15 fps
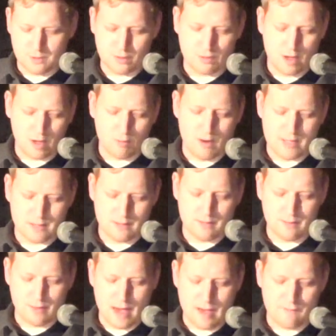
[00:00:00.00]
drug
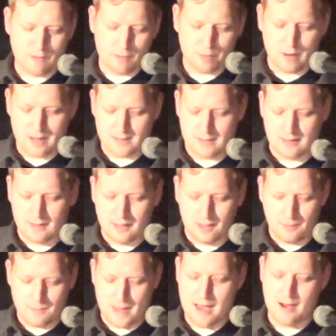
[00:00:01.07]
residue ever present in
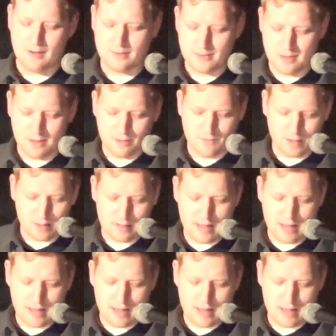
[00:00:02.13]
little mounds all over the